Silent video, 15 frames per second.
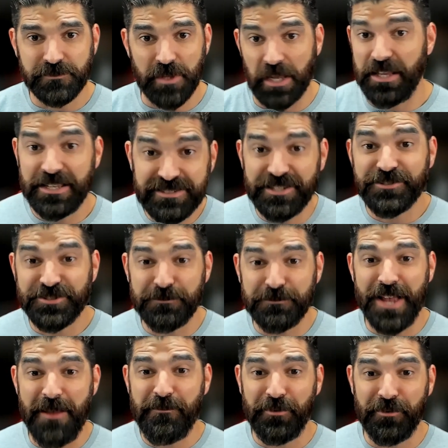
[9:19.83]
Unless there's some
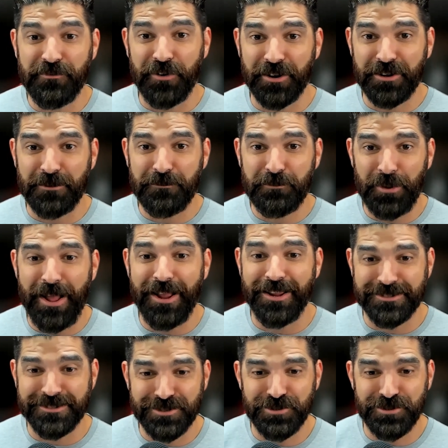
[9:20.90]
type of
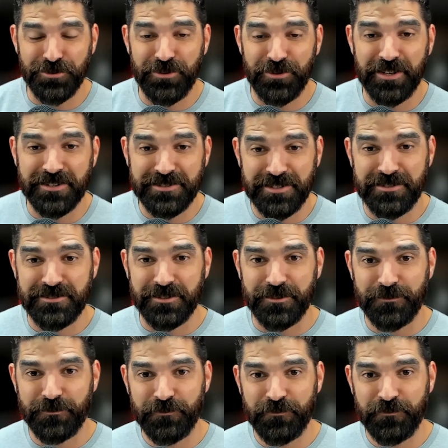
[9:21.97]
compliance issue, then it's easy.